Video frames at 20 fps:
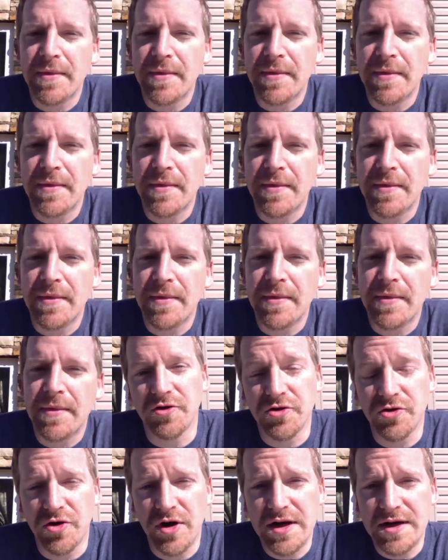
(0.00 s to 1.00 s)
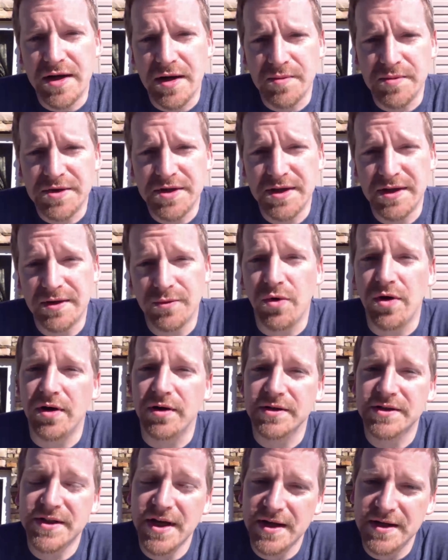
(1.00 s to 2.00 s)
Then third grade comes in
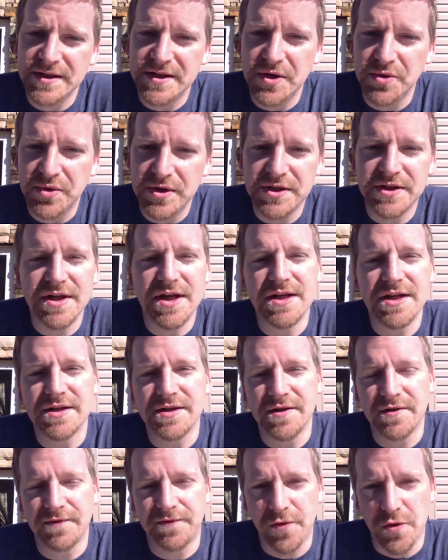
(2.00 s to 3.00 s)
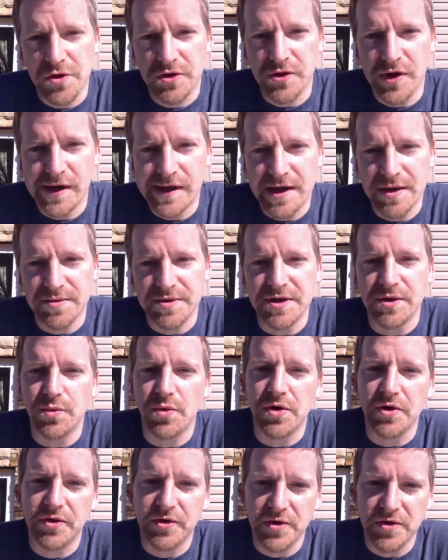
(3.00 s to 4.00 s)
while second's at recess. Then fourth grade comes in
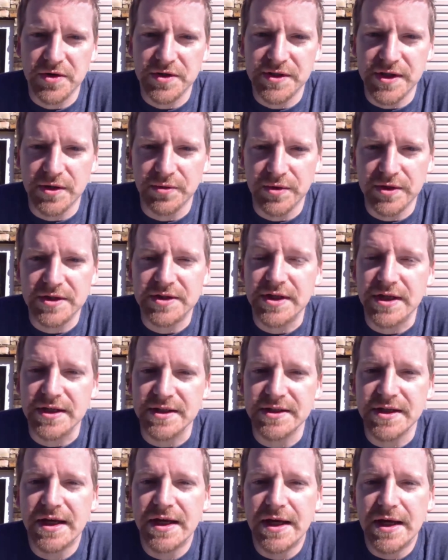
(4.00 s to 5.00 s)
while third is at recess.